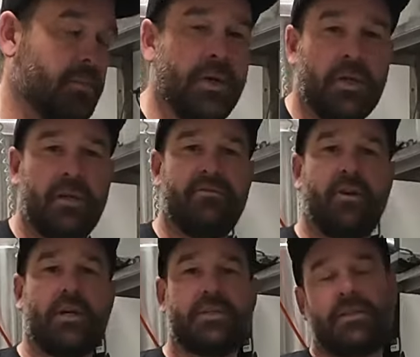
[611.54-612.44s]
a Berliner
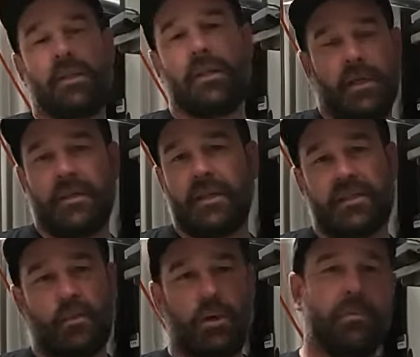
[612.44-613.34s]
Weiss, it
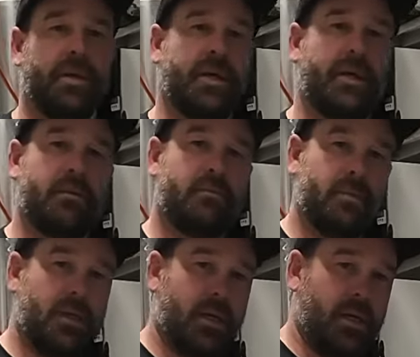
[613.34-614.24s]
doesn't want to be
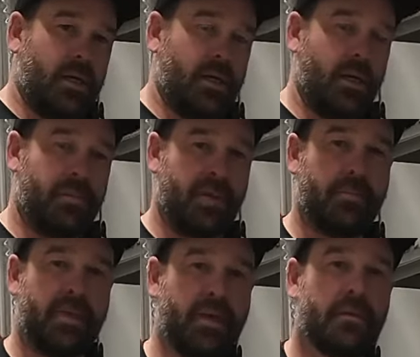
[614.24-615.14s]
a bit of
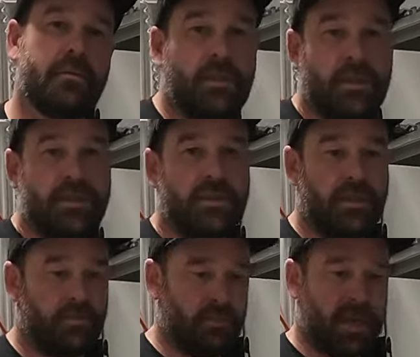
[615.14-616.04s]
beer. Like I
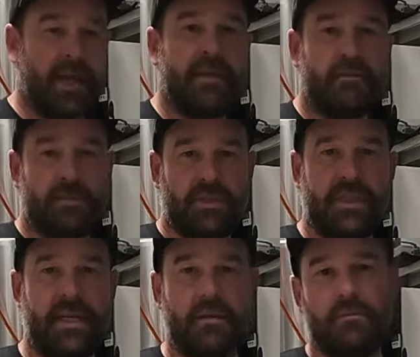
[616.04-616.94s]
said, 8 to
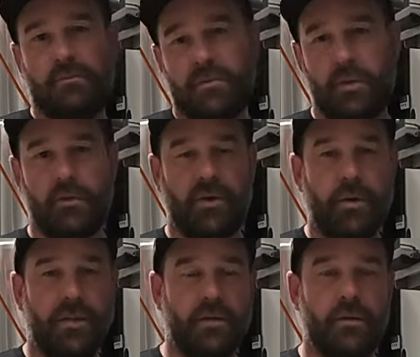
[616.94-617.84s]
10, 12
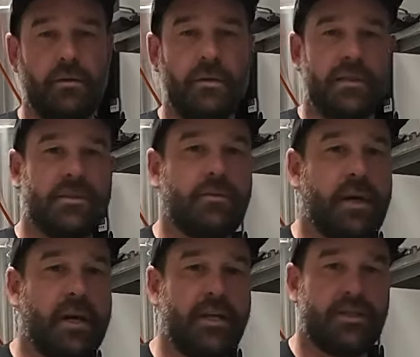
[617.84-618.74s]
IBU, that's the
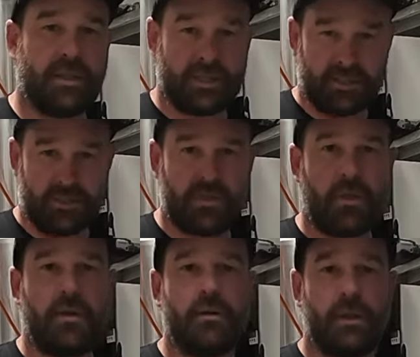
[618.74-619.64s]
range, that's the
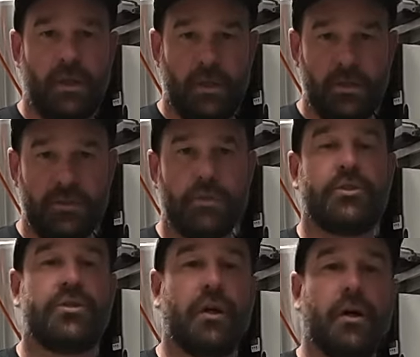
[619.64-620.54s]
style. It's
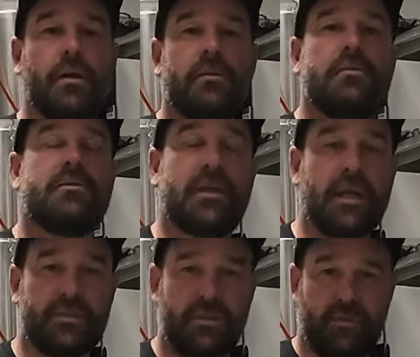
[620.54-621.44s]
good style, it's
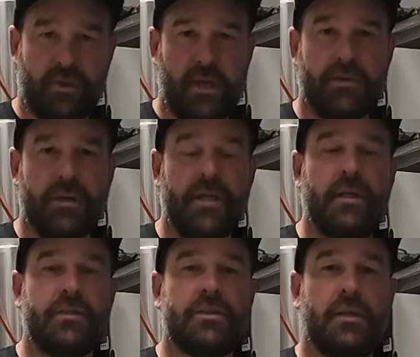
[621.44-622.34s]
lasted 300
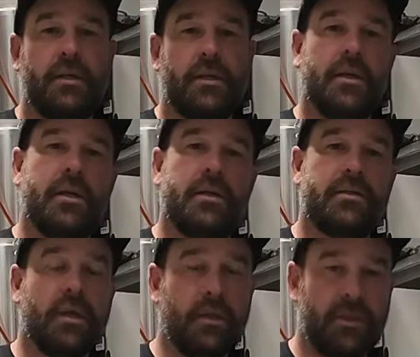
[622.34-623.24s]
years,
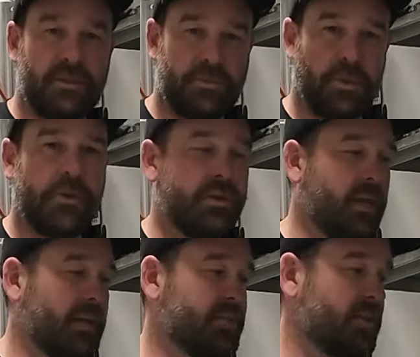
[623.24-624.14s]
so let's brew it at
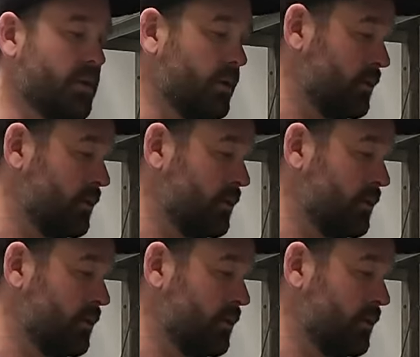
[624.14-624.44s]
that style.